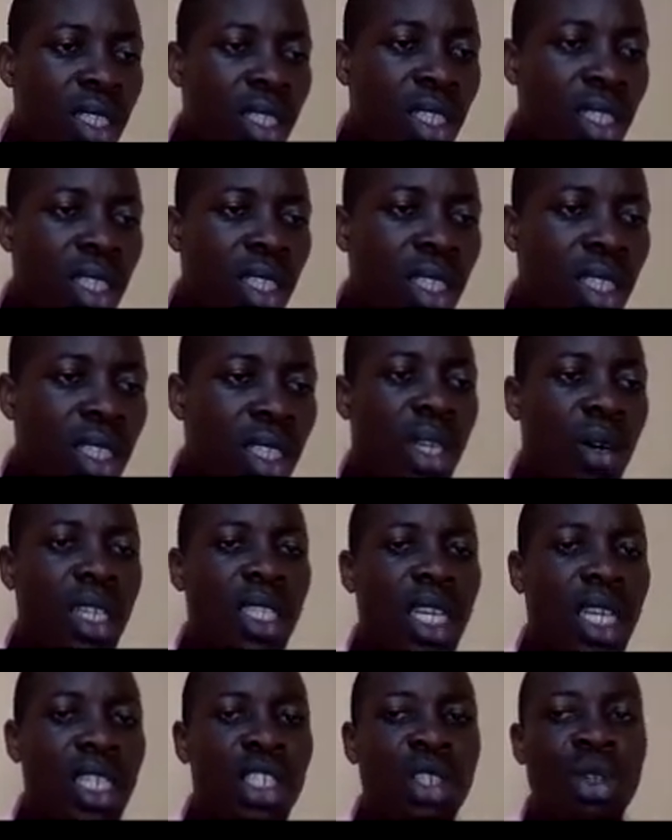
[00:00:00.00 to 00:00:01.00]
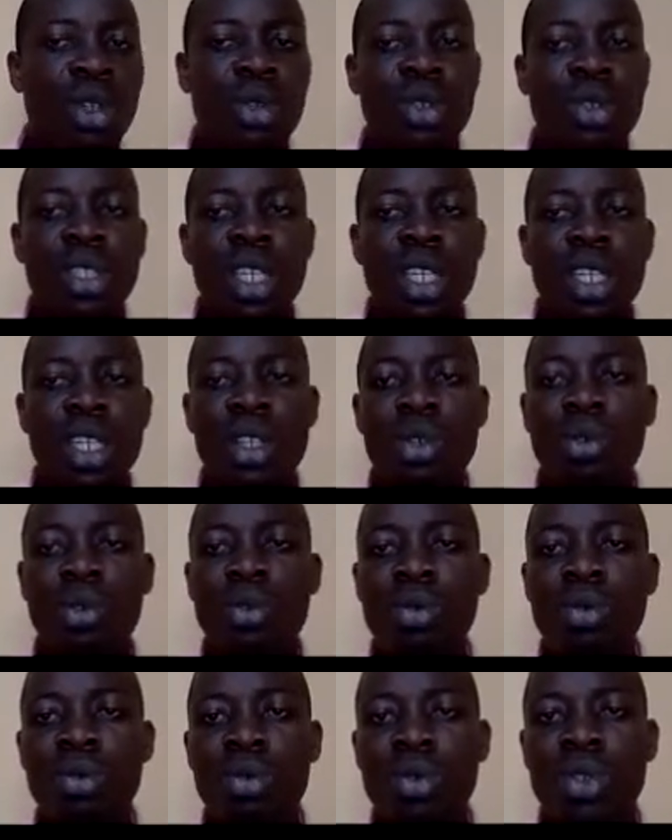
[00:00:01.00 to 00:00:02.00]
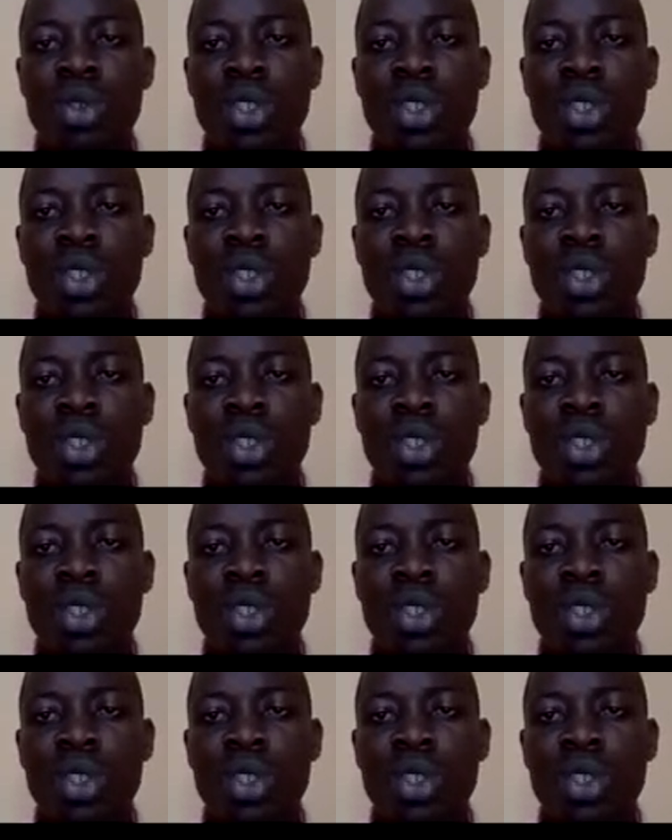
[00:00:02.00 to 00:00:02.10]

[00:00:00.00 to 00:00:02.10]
This is the one that shows the new